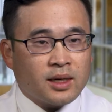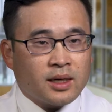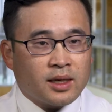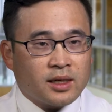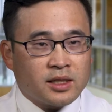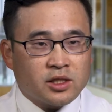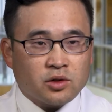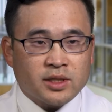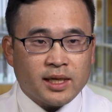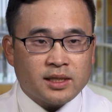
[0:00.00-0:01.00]
uh,
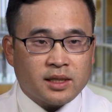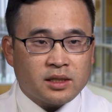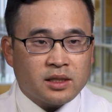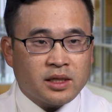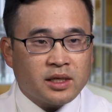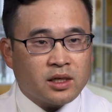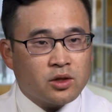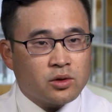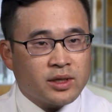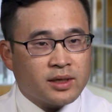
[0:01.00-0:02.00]
additional testing is needed,
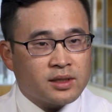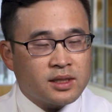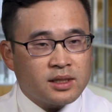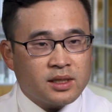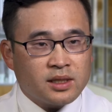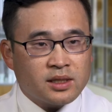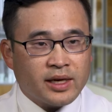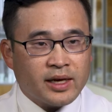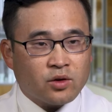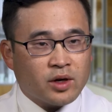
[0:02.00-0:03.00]
including a CT
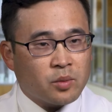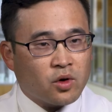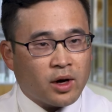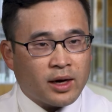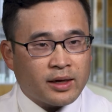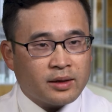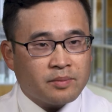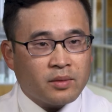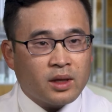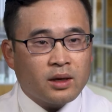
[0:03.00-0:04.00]
scan or MRI,
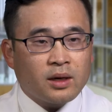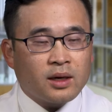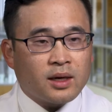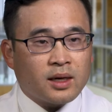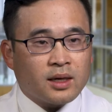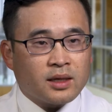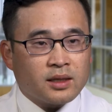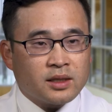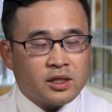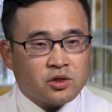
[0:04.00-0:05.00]
uh,
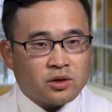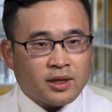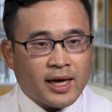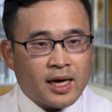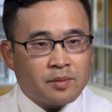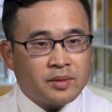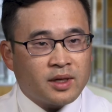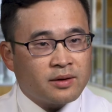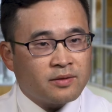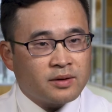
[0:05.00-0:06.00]
additional lab
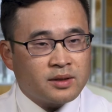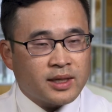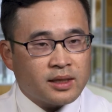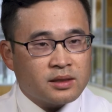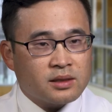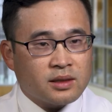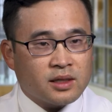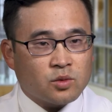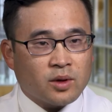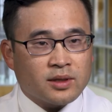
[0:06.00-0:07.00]
tests,
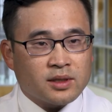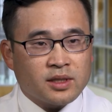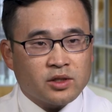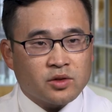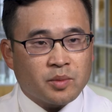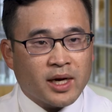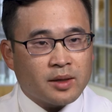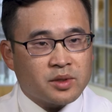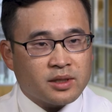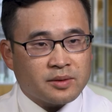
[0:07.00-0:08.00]
as well as a tissue
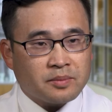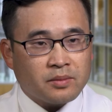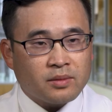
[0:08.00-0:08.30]
biopsy.